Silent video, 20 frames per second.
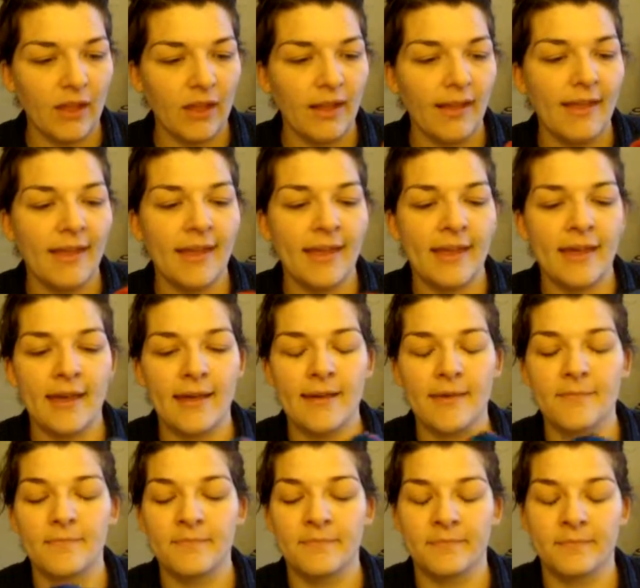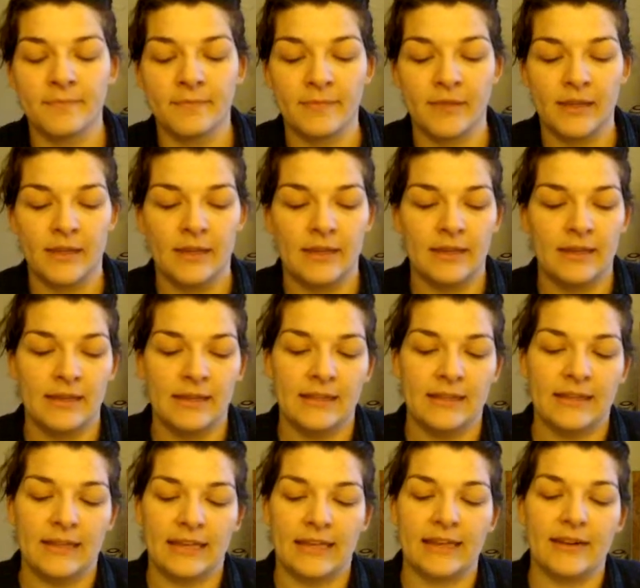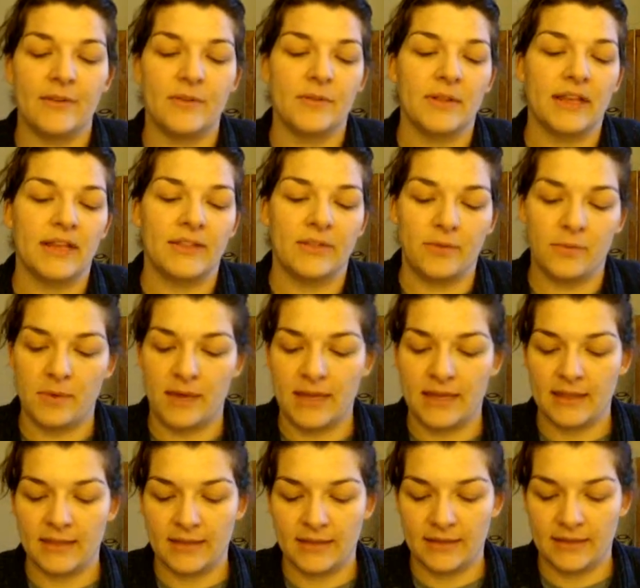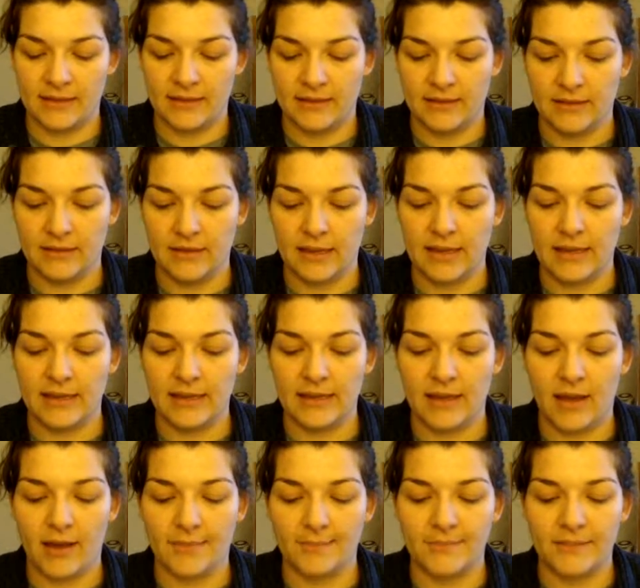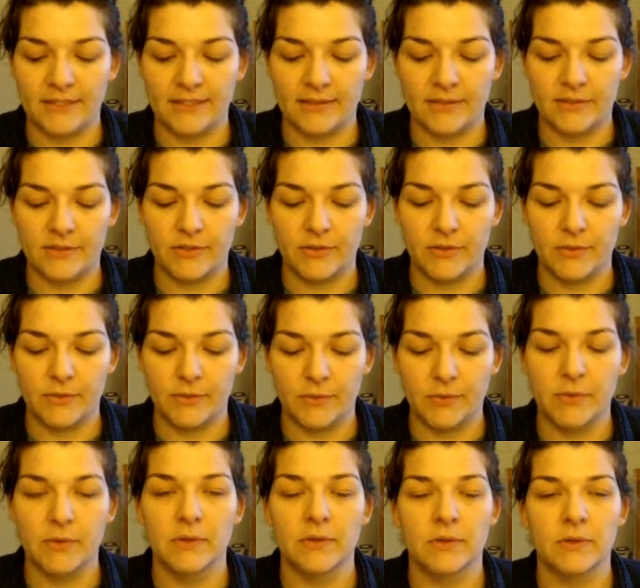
I don't like the way I opted to,